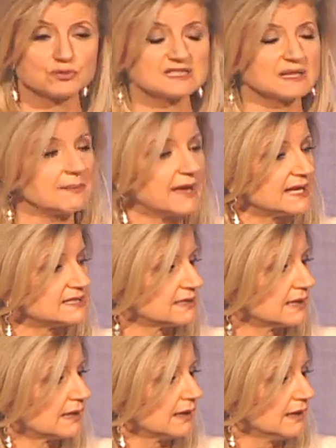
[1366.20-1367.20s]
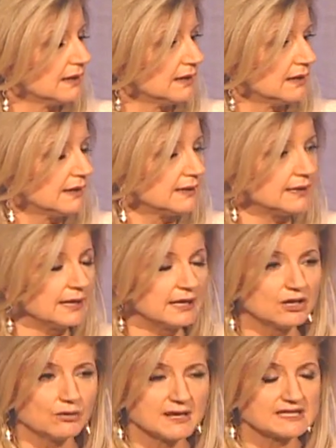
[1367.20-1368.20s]
was amazing, he
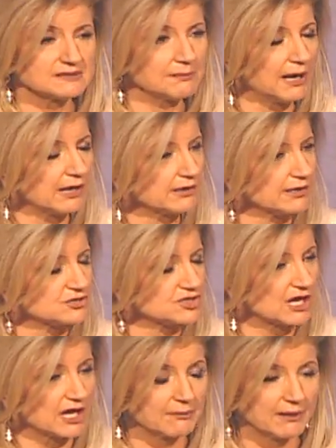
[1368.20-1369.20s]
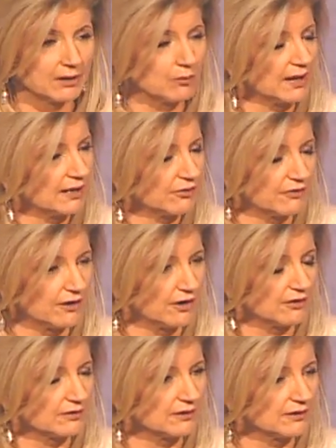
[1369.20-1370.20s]
increased market share by 1/3?